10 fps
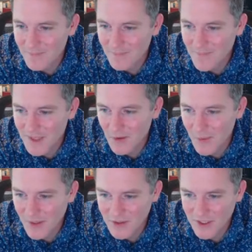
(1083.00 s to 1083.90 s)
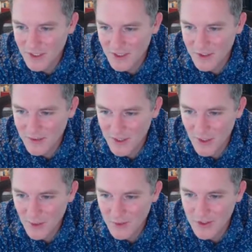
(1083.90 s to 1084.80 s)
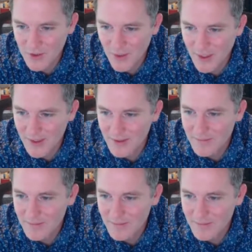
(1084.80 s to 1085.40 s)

We usually just use the hose trick.